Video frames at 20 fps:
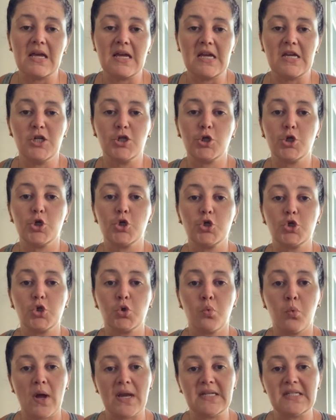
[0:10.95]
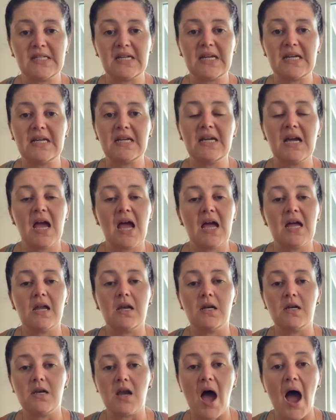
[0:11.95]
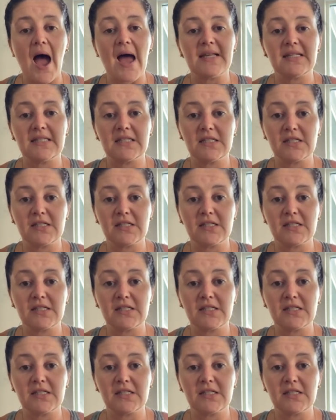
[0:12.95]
into 20 nice